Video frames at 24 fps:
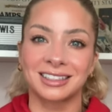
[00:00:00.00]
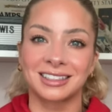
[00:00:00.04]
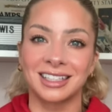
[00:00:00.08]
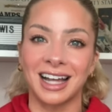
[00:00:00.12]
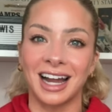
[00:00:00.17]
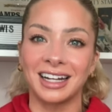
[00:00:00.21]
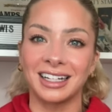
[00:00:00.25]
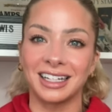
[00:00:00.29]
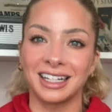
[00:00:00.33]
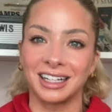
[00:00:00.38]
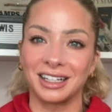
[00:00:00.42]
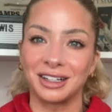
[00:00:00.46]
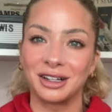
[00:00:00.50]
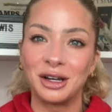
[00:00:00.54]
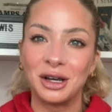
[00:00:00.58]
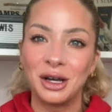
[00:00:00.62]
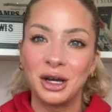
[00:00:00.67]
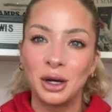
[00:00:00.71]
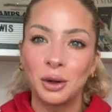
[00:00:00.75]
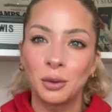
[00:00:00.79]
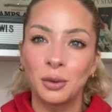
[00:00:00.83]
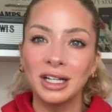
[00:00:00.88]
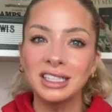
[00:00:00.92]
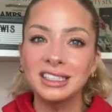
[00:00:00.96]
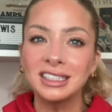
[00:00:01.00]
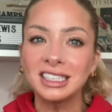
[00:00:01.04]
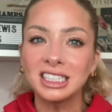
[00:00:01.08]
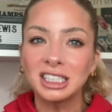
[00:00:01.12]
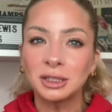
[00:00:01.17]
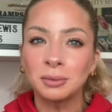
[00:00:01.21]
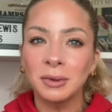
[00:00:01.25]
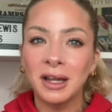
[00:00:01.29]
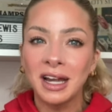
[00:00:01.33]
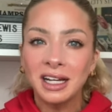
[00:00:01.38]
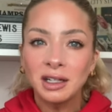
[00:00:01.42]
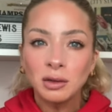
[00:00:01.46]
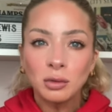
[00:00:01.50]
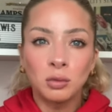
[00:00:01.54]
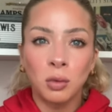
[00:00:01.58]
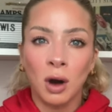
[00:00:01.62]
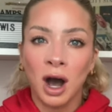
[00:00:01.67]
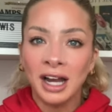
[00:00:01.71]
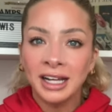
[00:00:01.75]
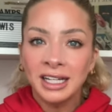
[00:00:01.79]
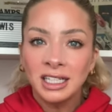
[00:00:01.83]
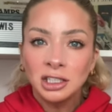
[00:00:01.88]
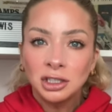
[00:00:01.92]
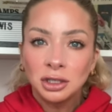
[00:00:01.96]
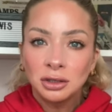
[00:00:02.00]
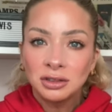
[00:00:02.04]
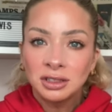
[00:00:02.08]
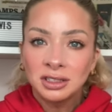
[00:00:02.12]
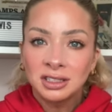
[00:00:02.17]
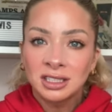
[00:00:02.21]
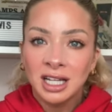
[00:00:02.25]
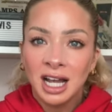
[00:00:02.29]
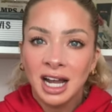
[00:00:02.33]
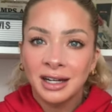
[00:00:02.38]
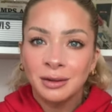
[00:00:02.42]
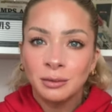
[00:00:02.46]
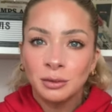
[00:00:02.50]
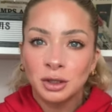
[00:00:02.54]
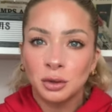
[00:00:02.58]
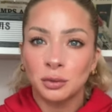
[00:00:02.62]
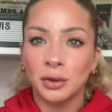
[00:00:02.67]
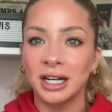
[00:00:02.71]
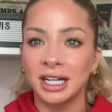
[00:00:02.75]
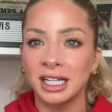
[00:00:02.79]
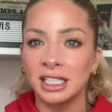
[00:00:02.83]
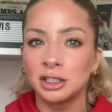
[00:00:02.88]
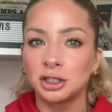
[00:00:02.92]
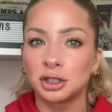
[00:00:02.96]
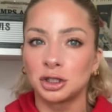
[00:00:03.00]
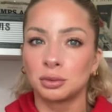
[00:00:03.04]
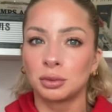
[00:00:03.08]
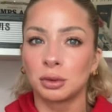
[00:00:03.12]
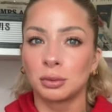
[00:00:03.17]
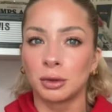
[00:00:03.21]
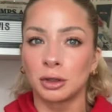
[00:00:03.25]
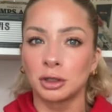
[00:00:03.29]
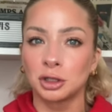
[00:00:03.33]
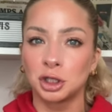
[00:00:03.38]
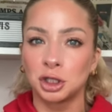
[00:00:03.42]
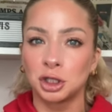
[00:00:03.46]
signing. Wentz explained why he chose to sign with the reigning Super Bowl